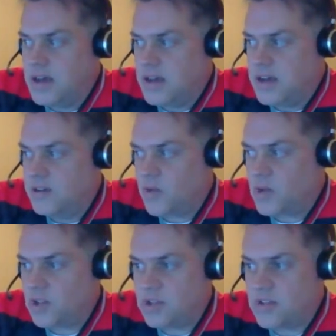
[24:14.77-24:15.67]

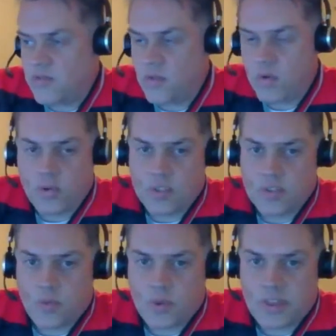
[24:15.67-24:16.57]
Unfortunately, the 4th
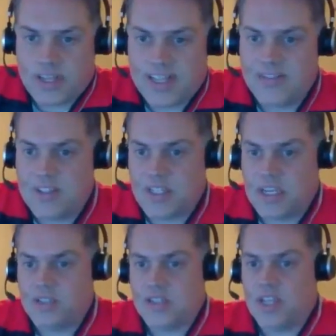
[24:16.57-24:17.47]
was with 11
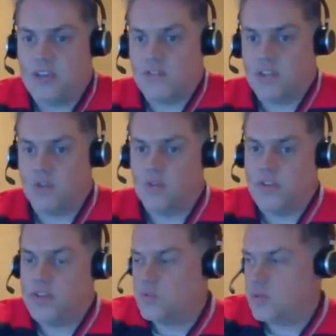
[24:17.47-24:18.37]
seconds left, so
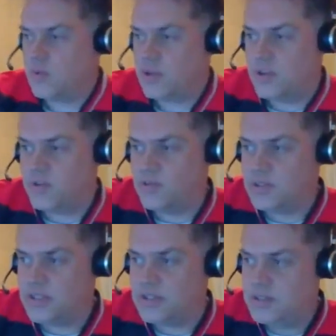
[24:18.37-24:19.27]
if this was one of
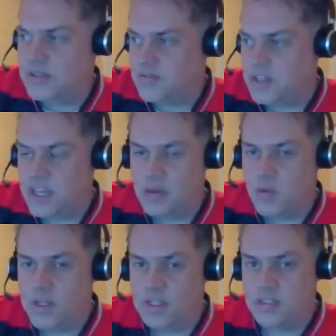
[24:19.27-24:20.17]
those, if the game
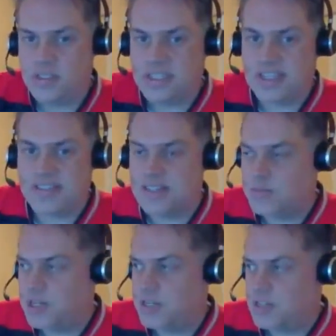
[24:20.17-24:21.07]
went 16
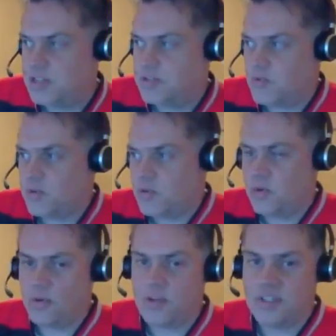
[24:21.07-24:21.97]
minutes in the 4th
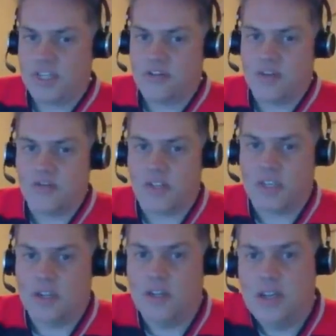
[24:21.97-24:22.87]
quarter instead of
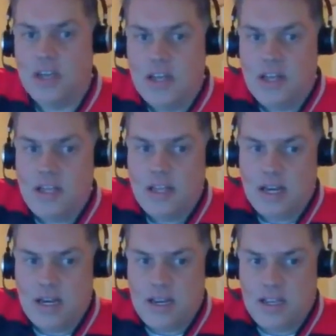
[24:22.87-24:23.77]
15,
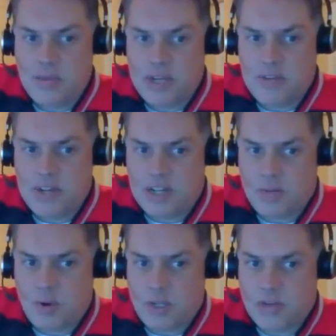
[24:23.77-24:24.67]
it might have ended up
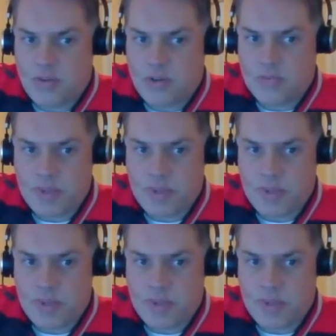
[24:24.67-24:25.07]
quite different.